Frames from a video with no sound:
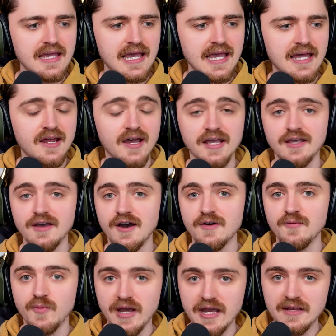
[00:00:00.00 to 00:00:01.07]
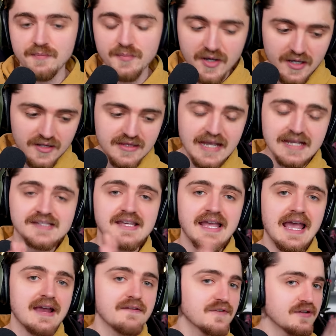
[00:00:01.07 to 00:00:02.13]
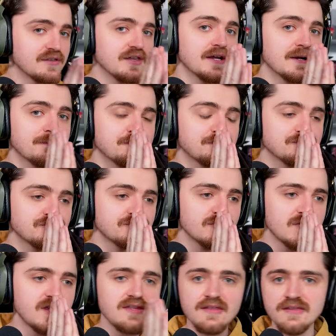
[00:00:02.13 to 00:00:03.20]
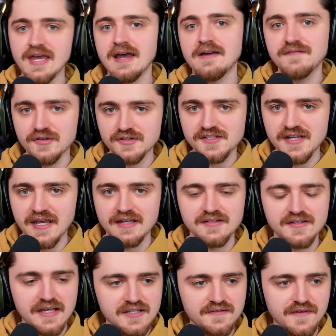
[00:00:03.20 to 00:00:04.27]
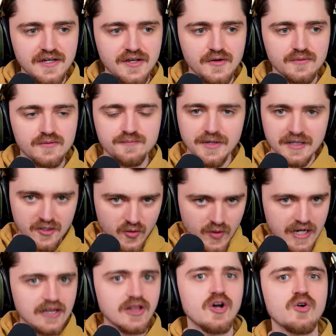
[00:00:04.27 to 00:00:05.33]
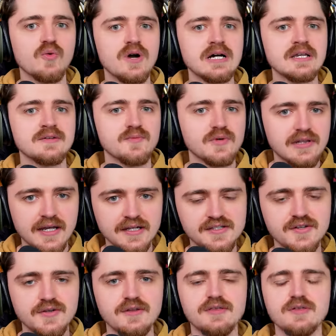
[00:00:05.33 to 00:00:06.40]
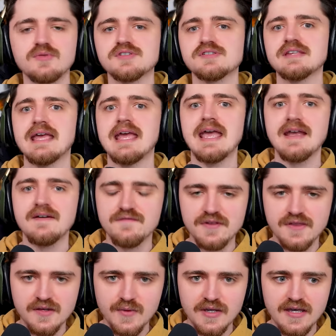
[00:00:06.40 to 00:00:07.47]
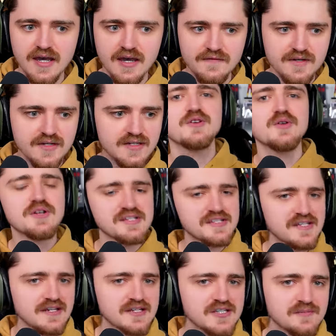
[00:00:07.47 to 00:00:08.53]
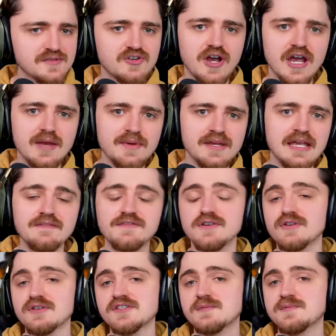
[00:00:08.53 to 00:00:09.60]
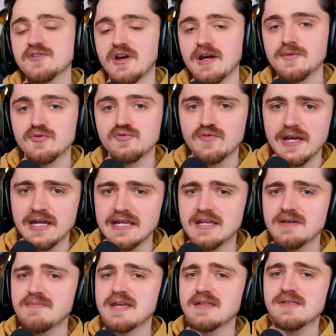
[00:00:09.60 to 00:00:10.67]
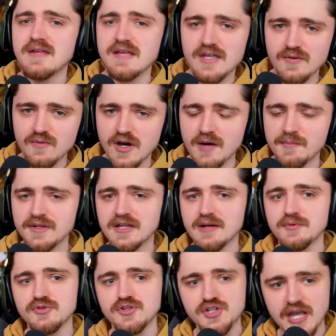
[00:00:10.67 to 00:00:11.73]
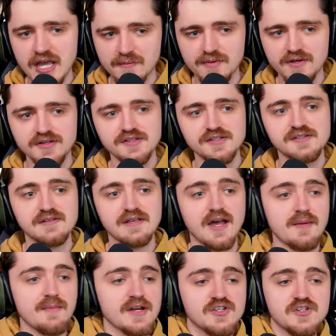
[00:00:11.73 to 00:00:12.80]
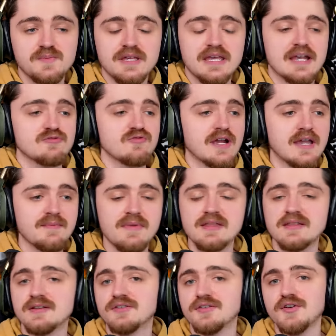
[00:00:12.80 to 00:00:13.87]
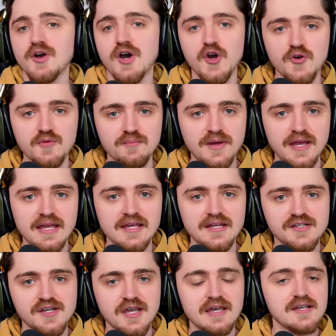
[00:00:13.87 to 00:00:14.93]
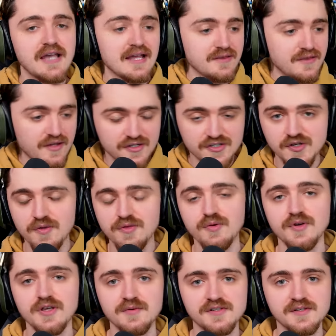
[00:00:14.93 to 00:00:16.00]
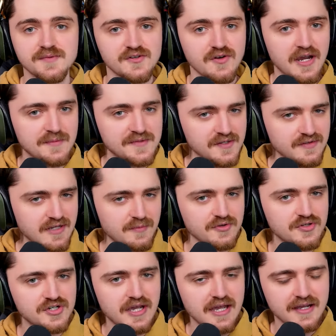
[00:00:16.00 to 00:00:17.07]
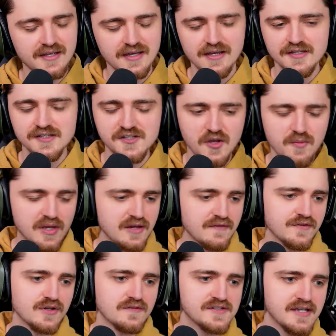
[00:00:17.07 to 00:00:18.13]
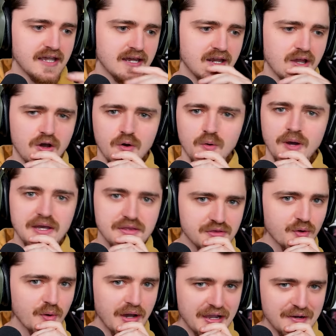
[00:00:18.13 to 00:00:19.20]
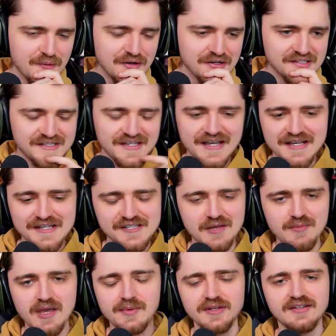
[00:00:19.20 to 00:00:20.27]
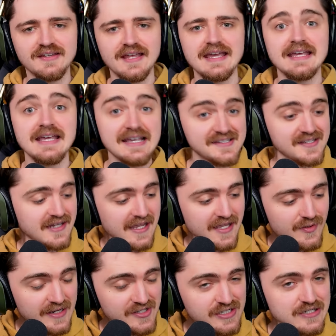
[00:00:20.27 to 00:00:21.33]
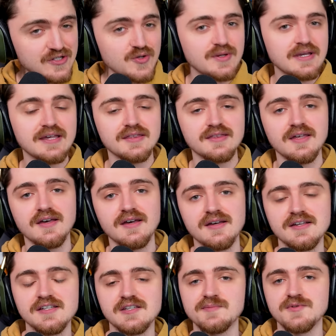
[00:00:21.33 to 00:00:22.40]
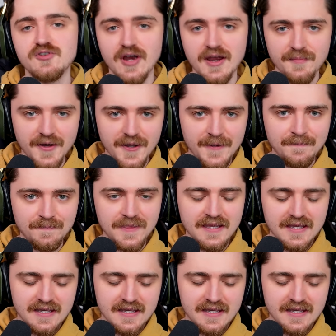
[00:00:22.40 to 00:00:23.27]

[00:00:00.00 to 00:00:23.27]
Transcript: and I can't wait. But that is everything that I've got to say in today's video. Been quite a long one. Would like to know your thoughts on everything we covered. Do consider subscribing. If you're not subscribed already, you may think you are, but double check, because I might just be getting recommended to your homepage and thus you thought you were subscribed. So double check. So many of you have said, oh, I thought I was. So maybe today is the day you actually do hit the subscribe button.